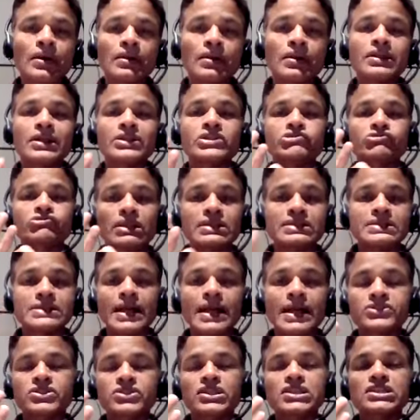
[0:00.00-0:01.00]
that
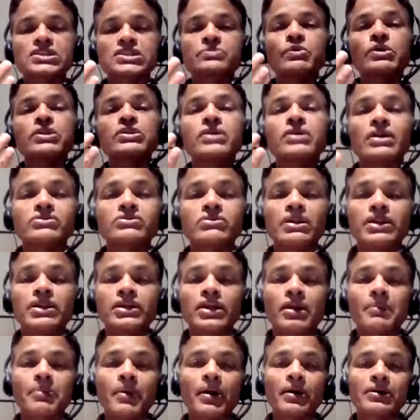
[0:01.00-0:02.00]
transactions with
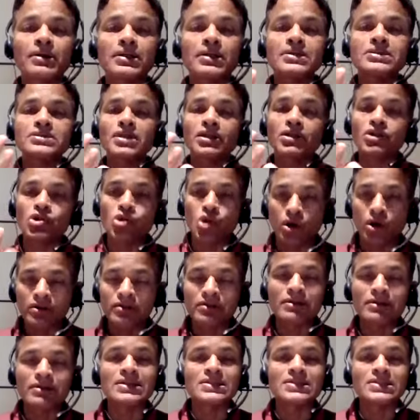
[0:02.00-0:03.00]
unrelated parties are not
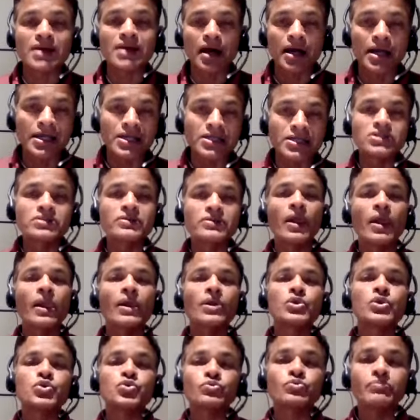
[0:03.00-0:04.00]
designed
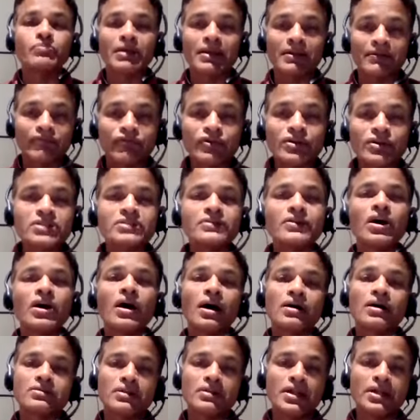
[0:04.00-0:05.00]
to benefit
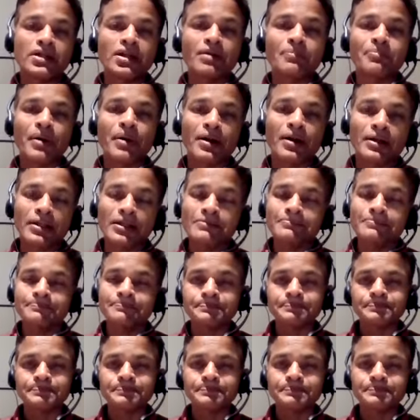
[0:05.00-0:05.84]
a related party?